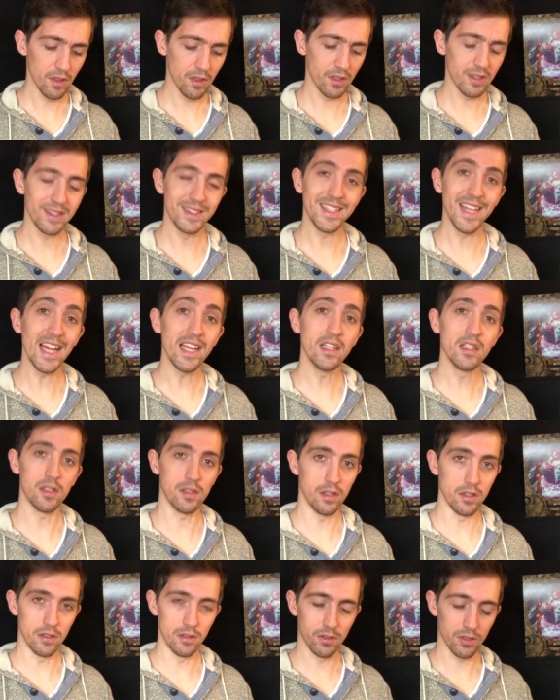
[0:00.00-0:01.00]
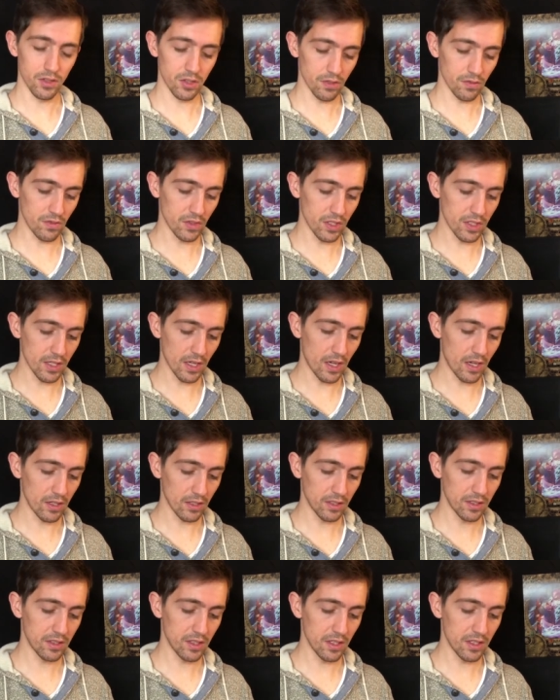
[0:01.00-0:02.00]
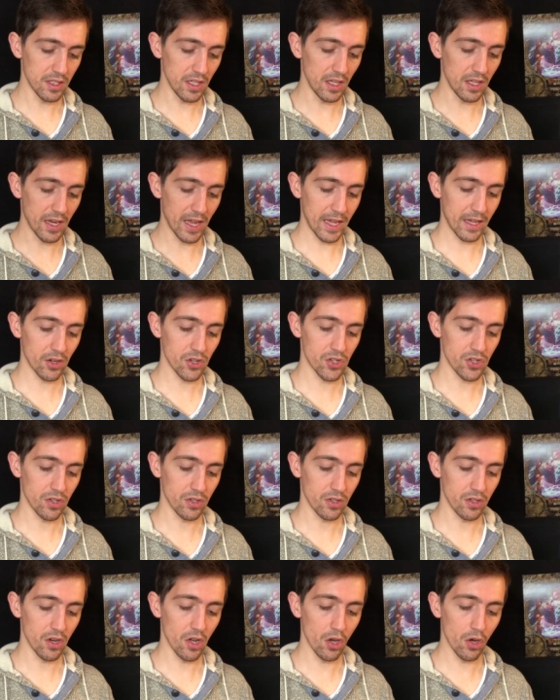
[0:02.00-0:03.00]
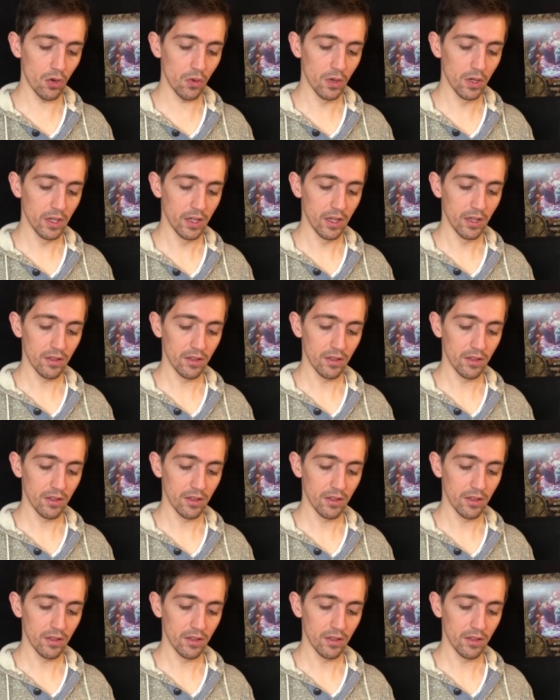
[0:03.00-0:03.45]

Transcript: the denizens of the Dark City in action know